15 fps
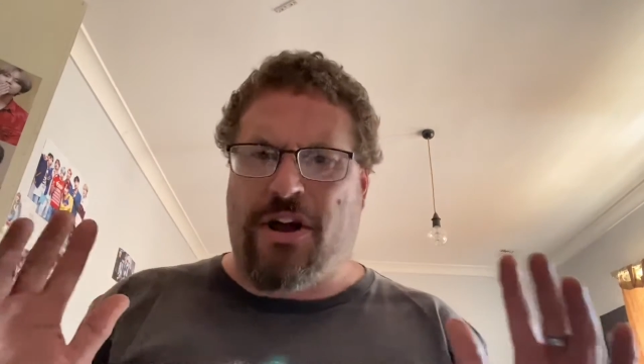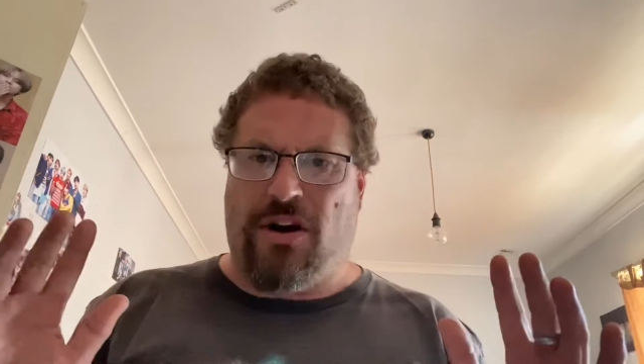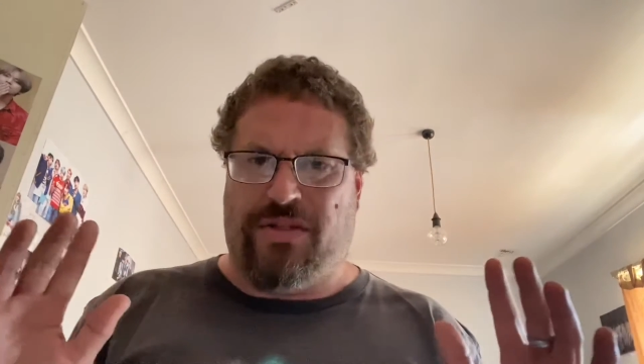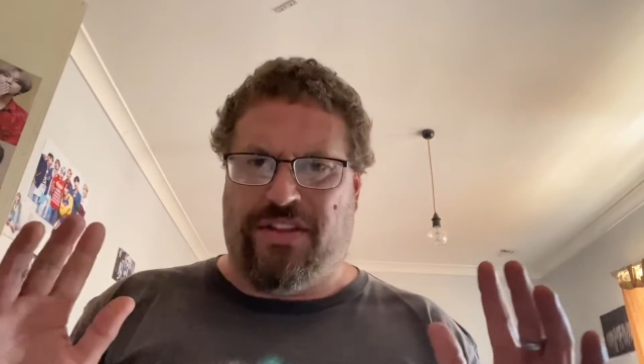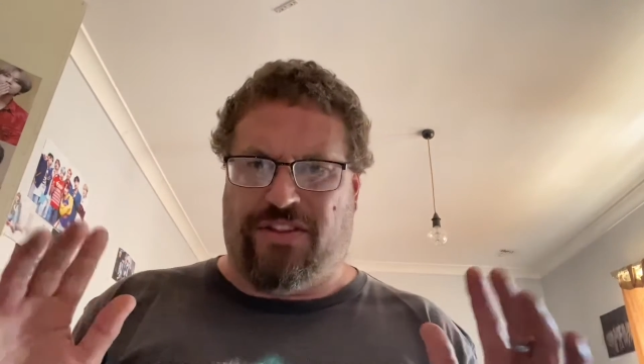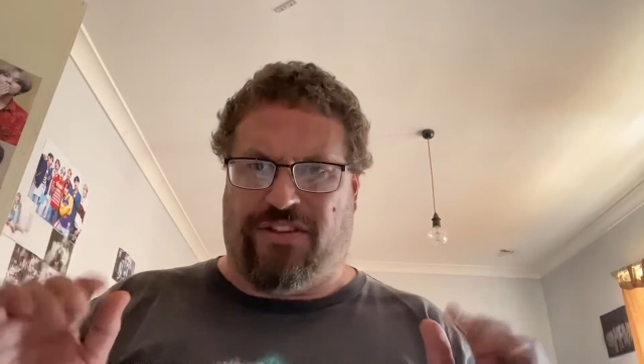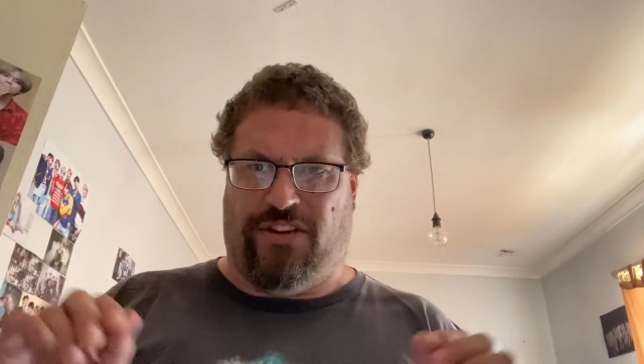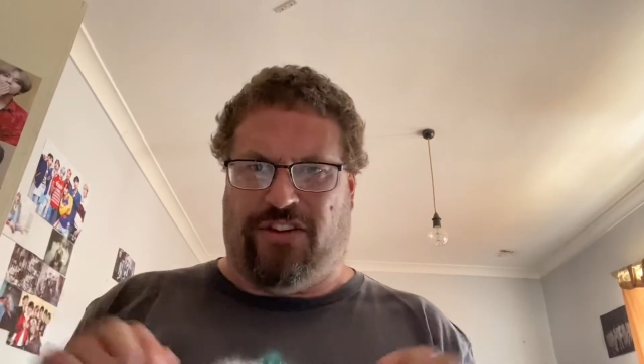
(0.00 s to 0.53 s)
on
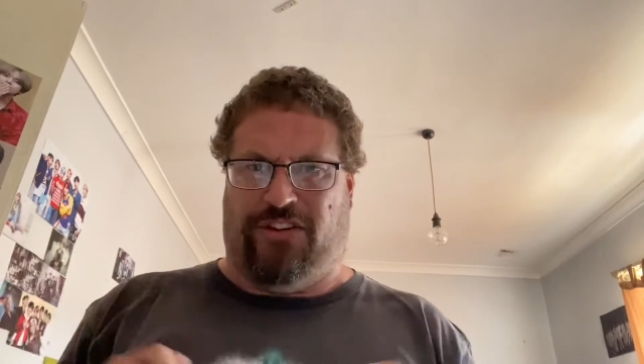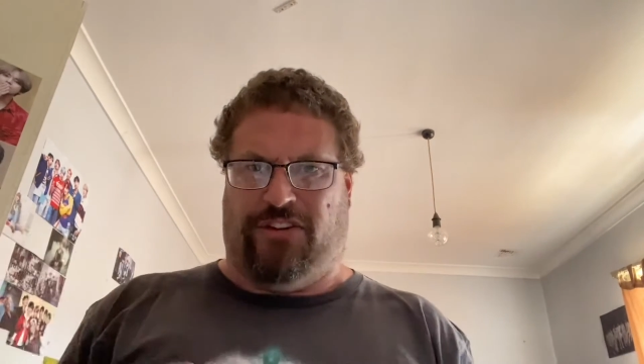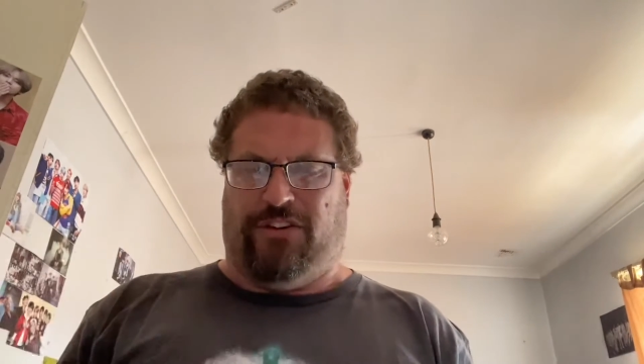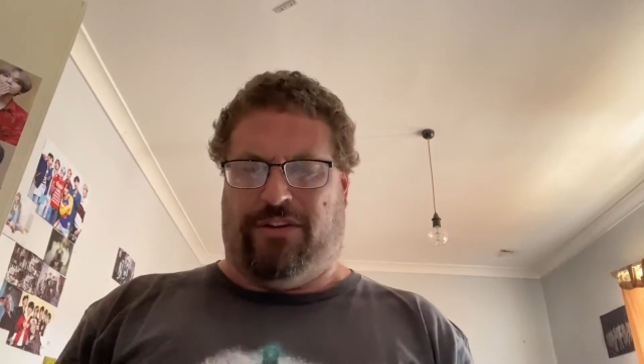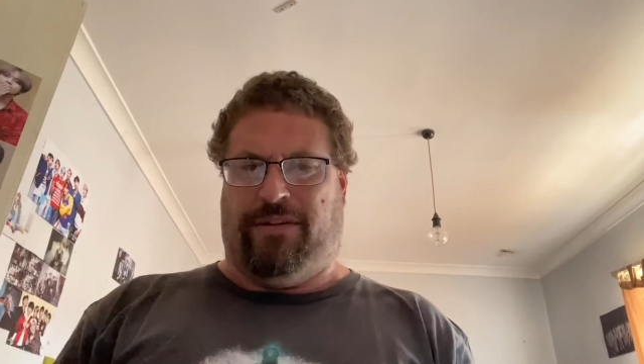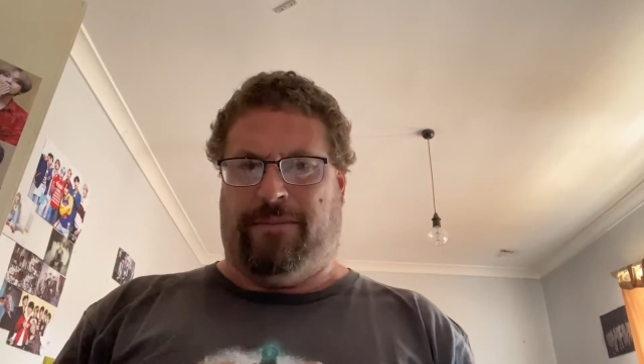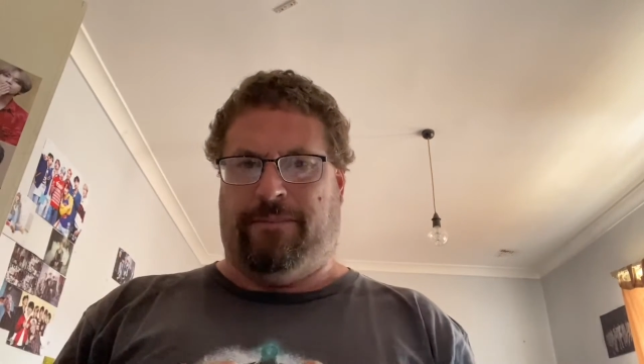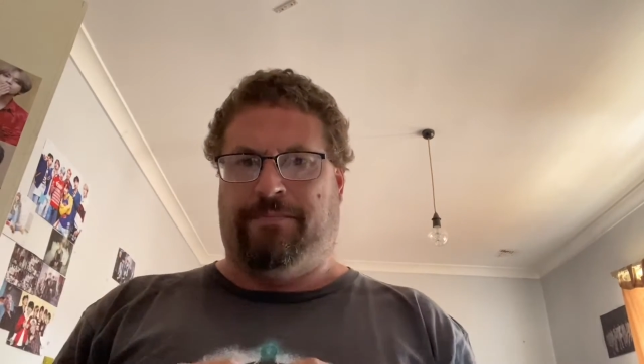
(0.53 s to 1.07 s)
this issue.
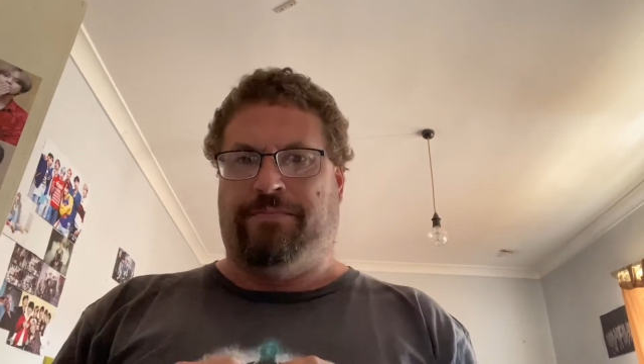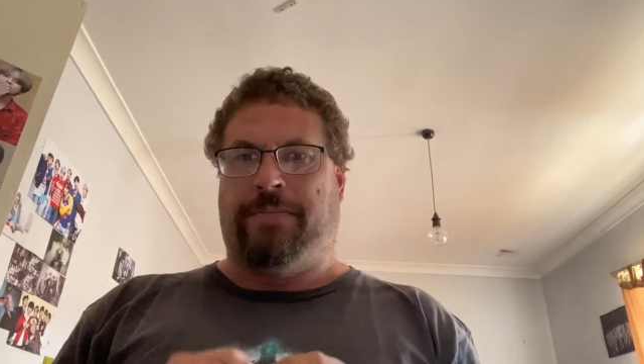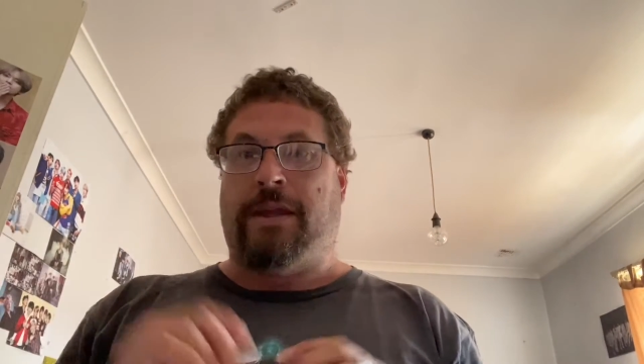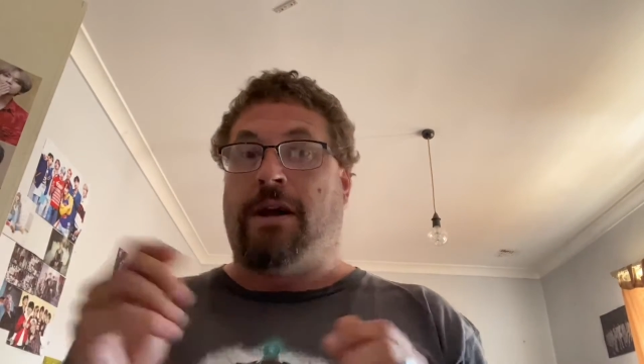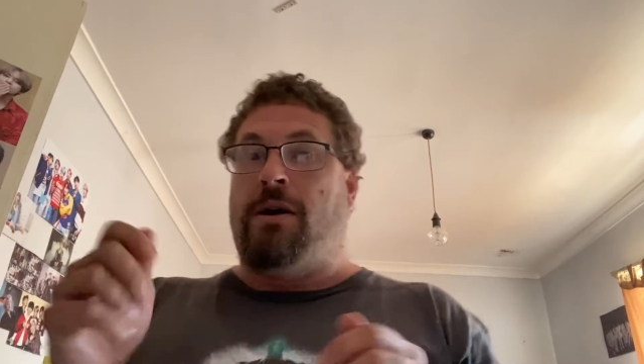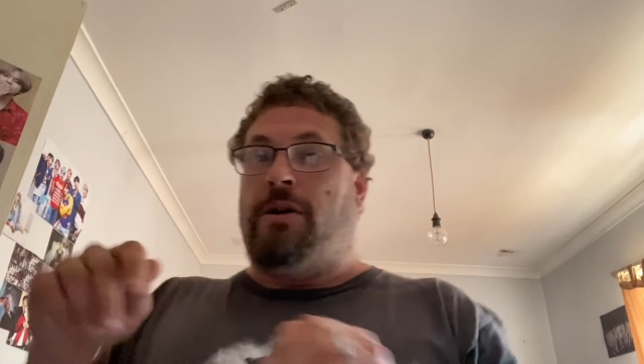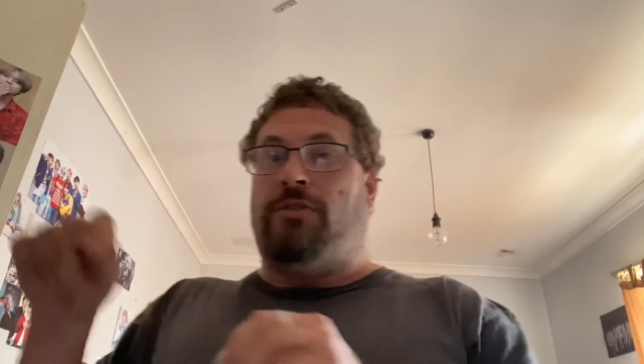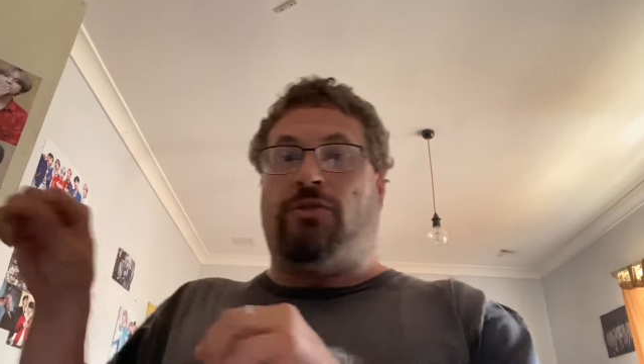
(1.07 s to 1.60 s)

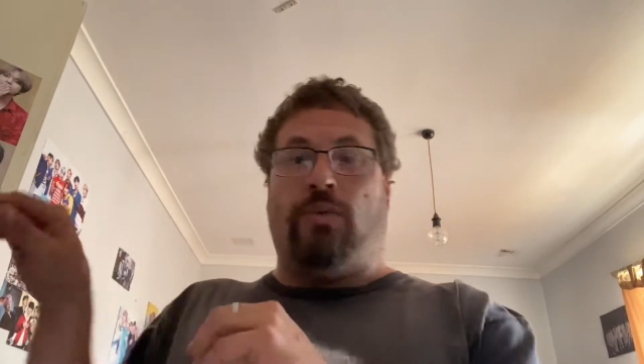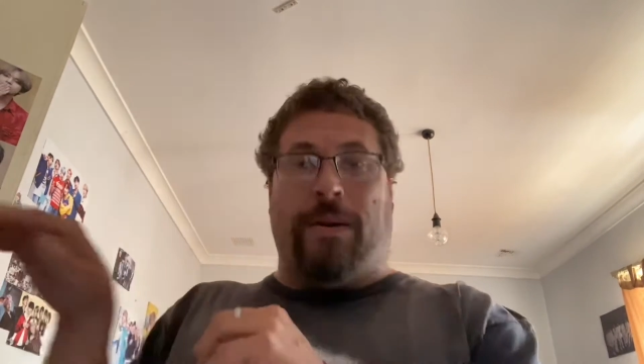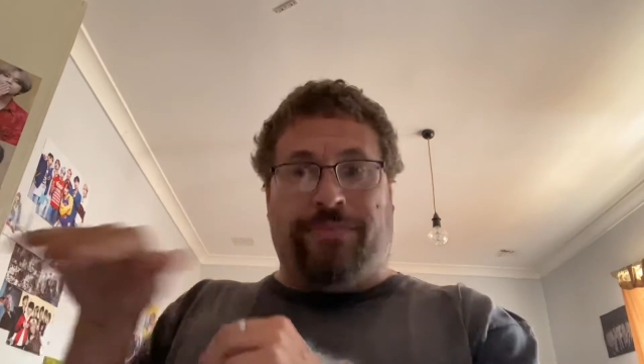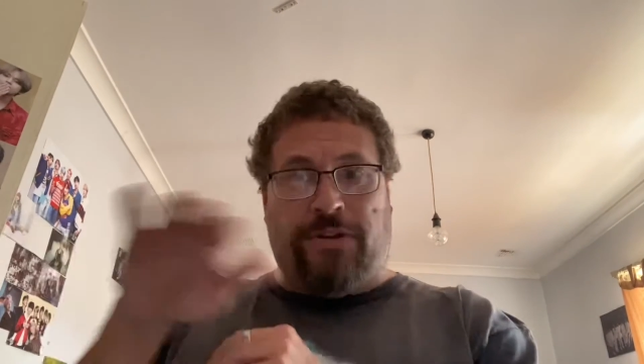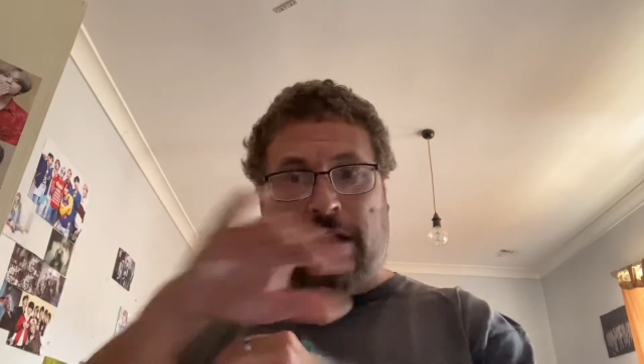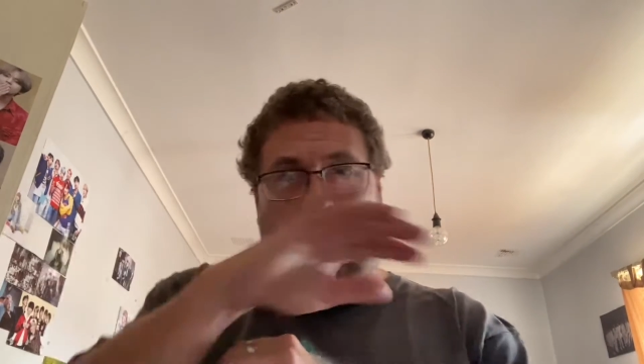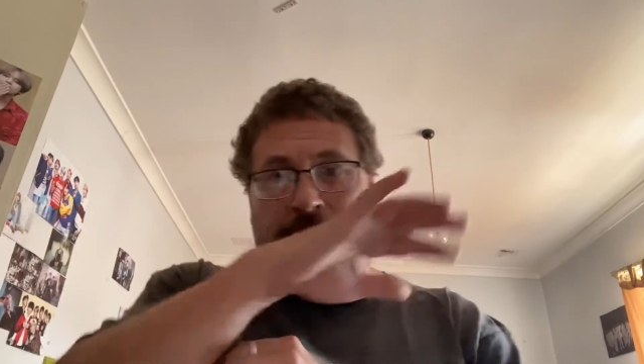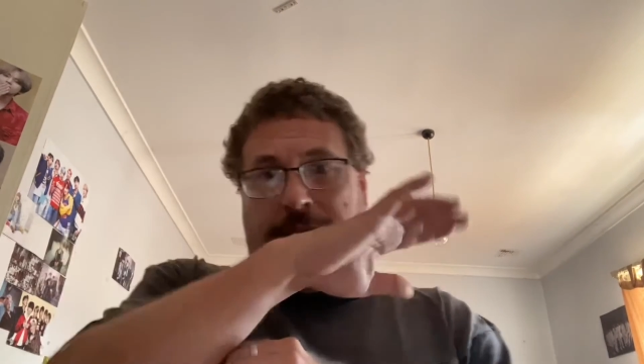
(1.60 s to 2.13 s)
Swept
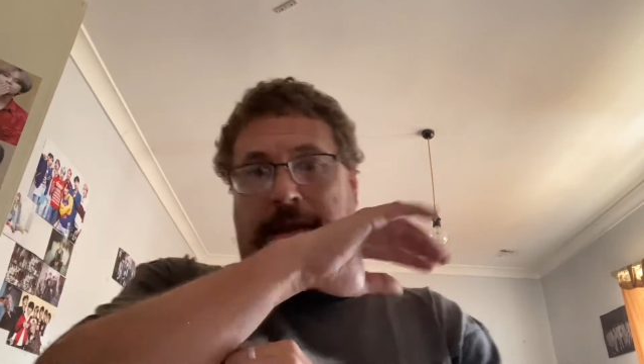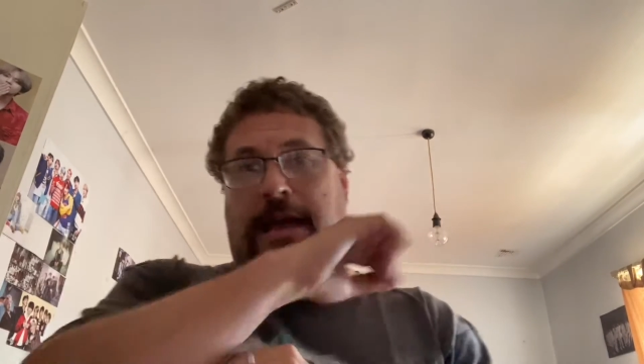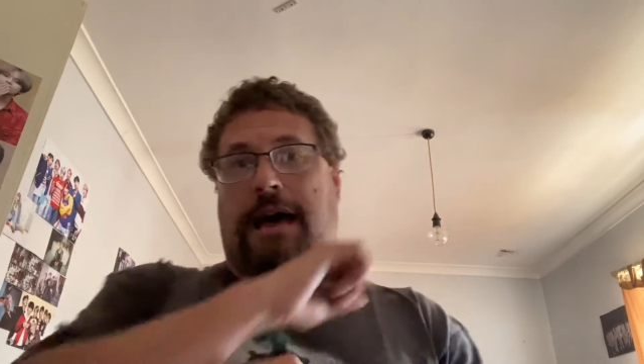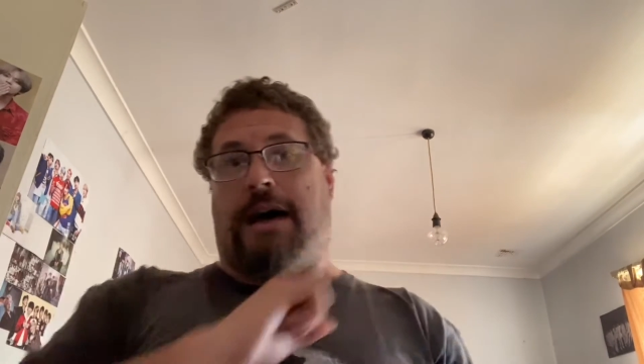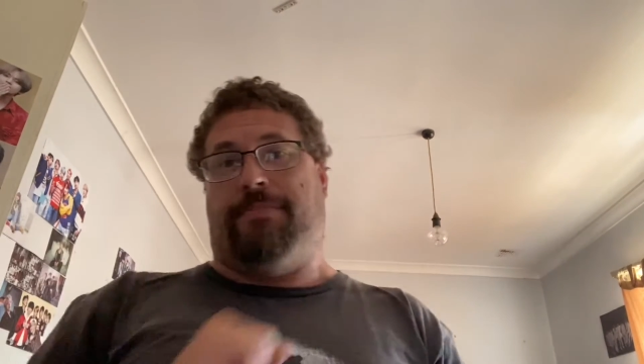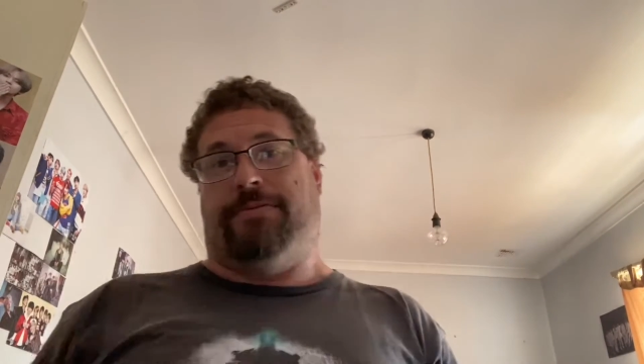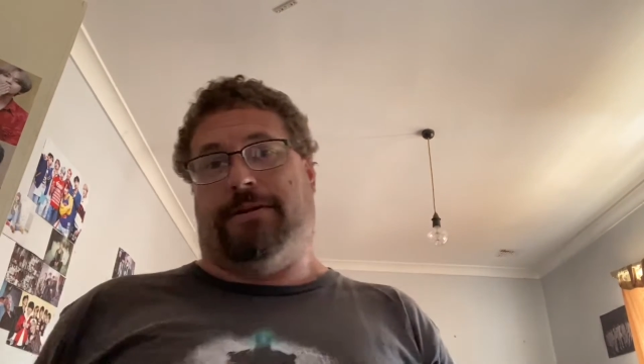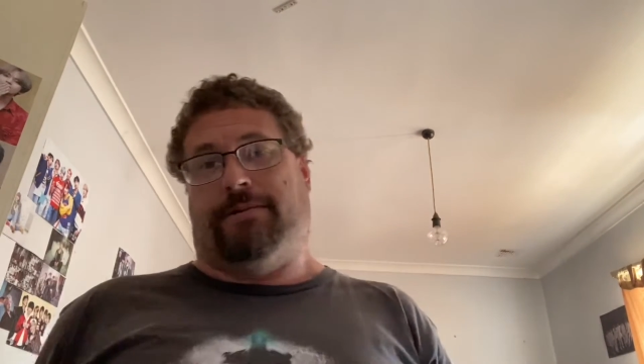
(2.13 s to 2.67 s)
it under the
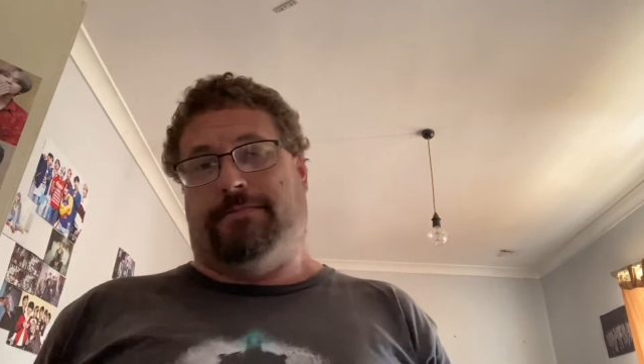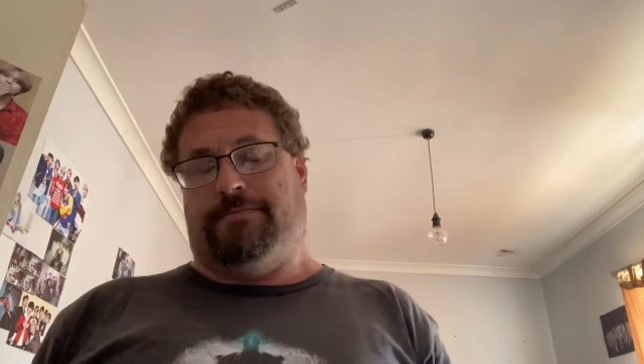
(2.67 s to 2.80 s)
carpet.